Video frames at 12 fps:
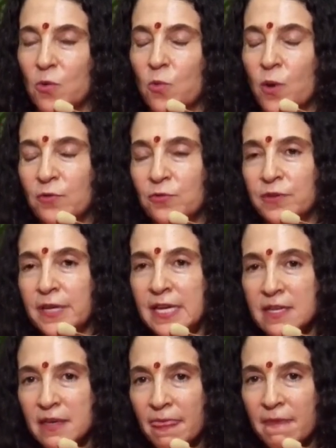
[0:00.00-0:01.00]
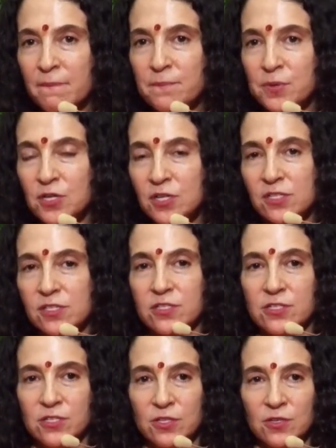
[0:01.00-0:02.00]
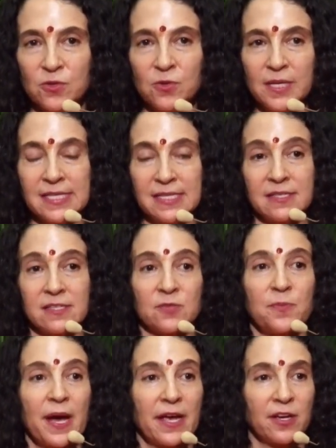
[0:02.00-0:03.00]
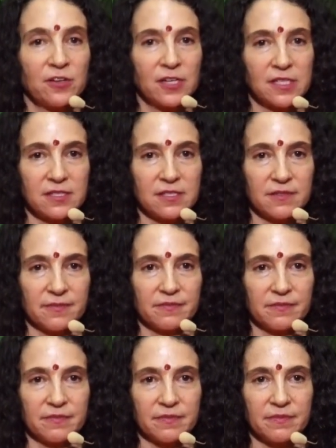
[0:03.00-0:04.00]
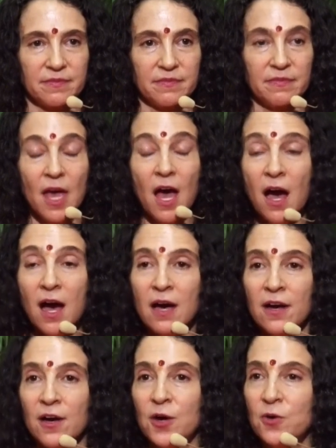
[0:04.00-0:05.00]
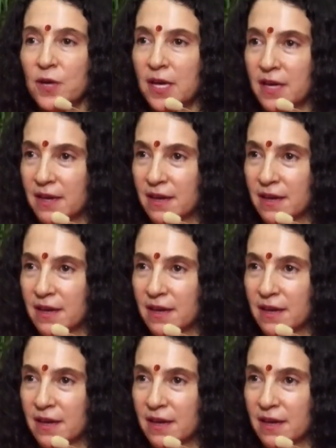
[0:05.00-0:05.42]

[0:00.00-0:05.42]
What reading the books do is inspire us. Okay.